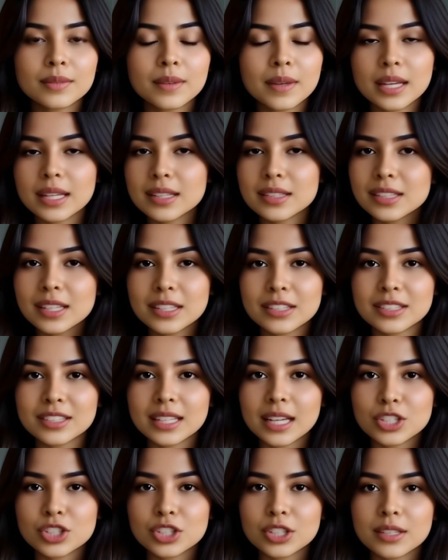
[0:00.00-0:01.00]
In this
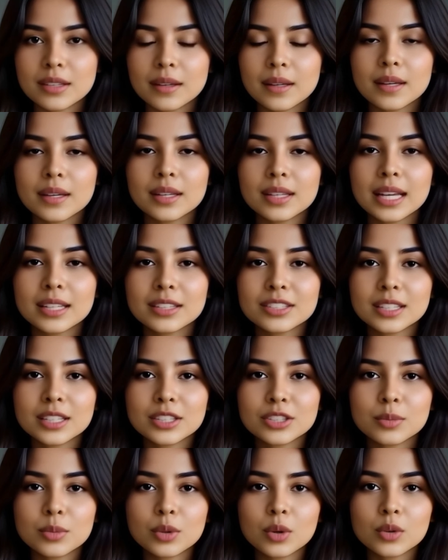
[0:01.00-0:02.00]
session, let's
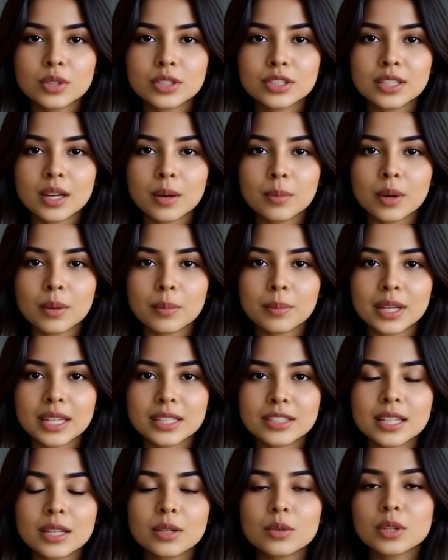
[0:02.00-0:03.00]
explore some
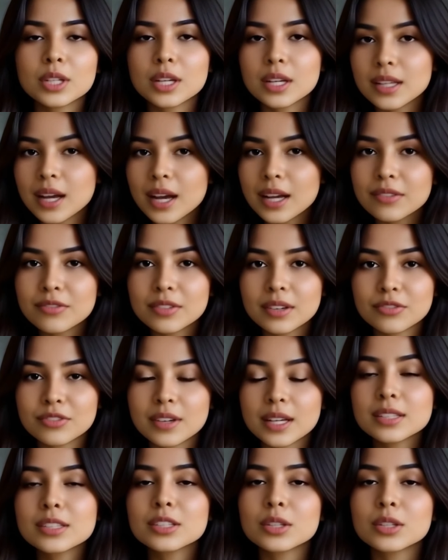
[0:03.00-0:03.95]
amazing real-life effects